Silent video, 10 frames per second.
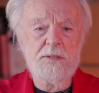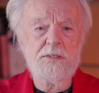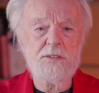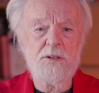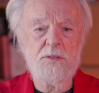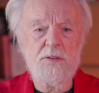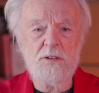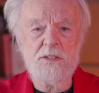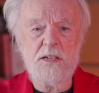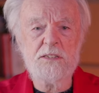sort of
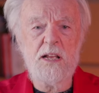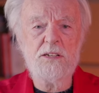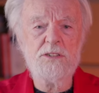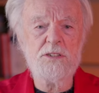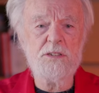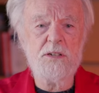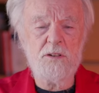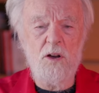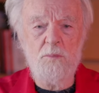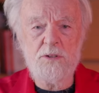contestation
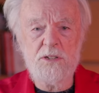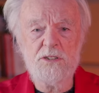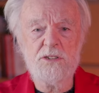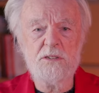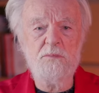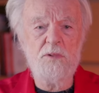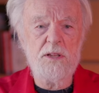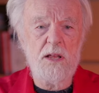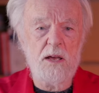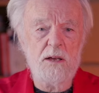and competition
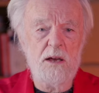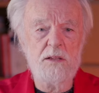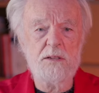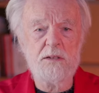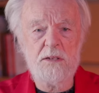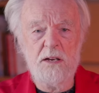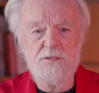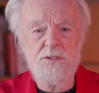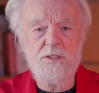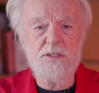with other
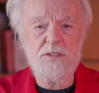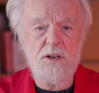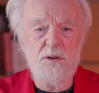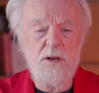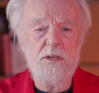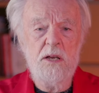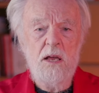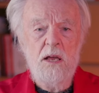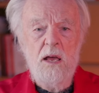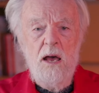countries and so on,
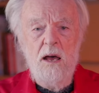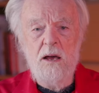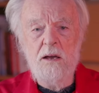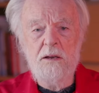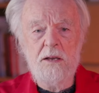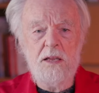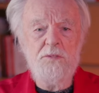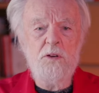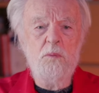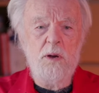if
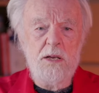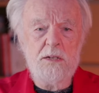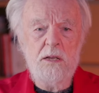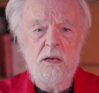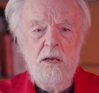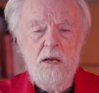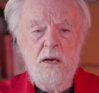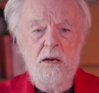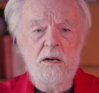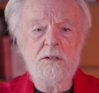you win,
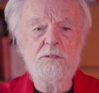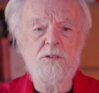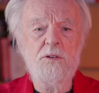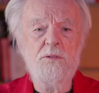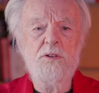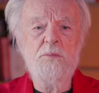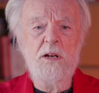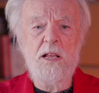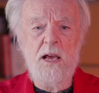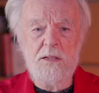do you
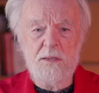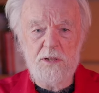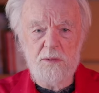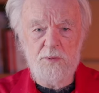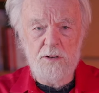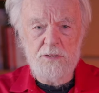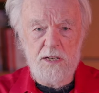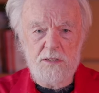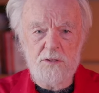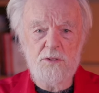humiliate them in the
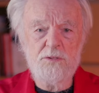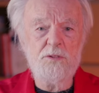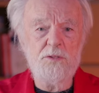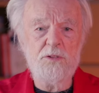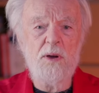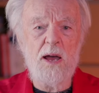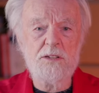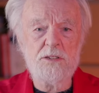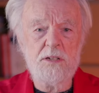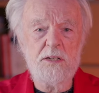process, or do you
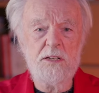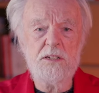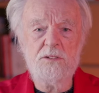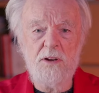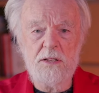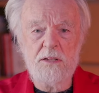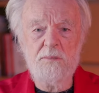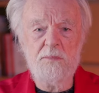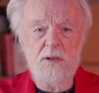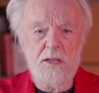actually integrate
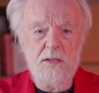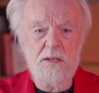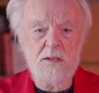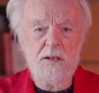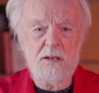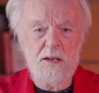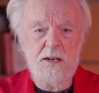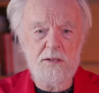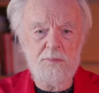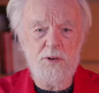them?
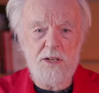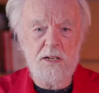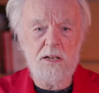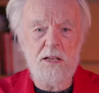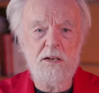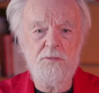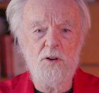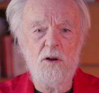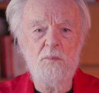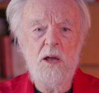And it's pretty clear
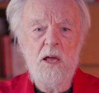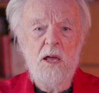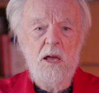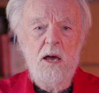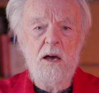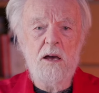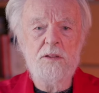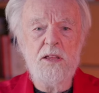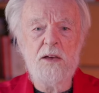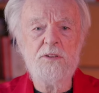from
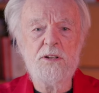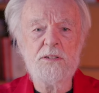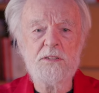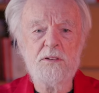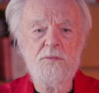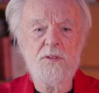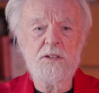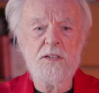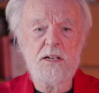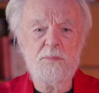the evidence of the
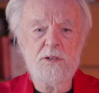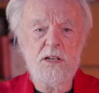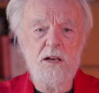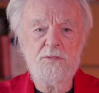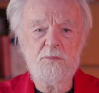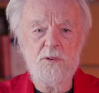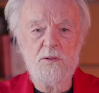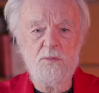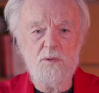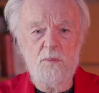settlement after
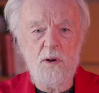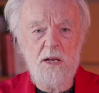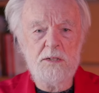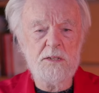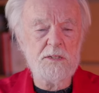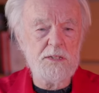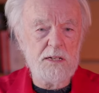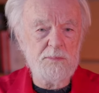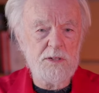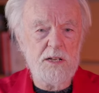World War I and the
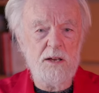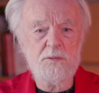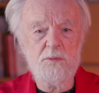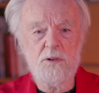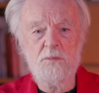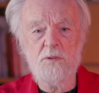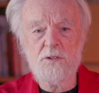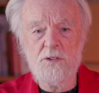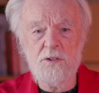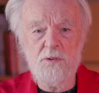settlement after World War
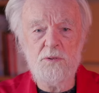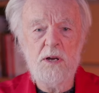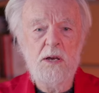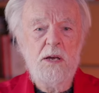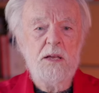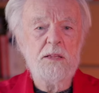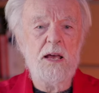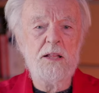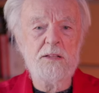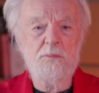II,
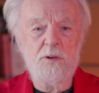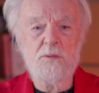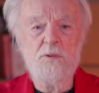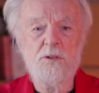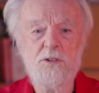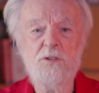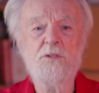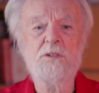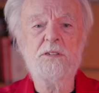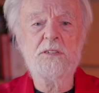that the World War
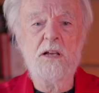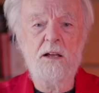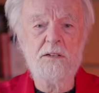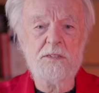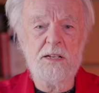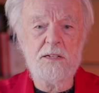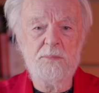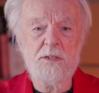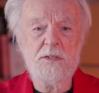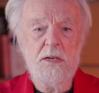II style
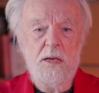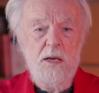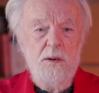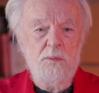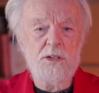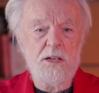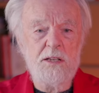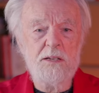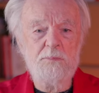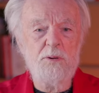settlement, which I
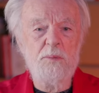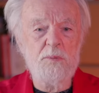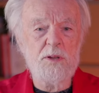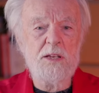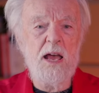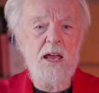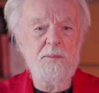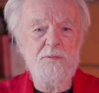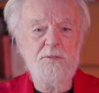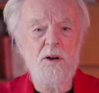think probably
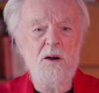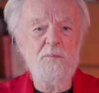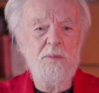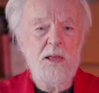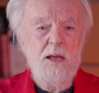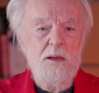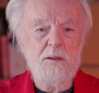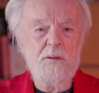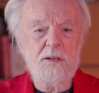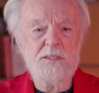came from
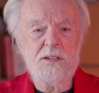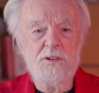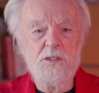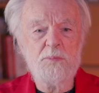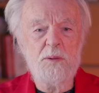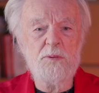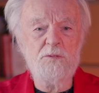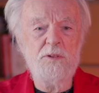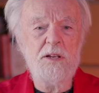serious people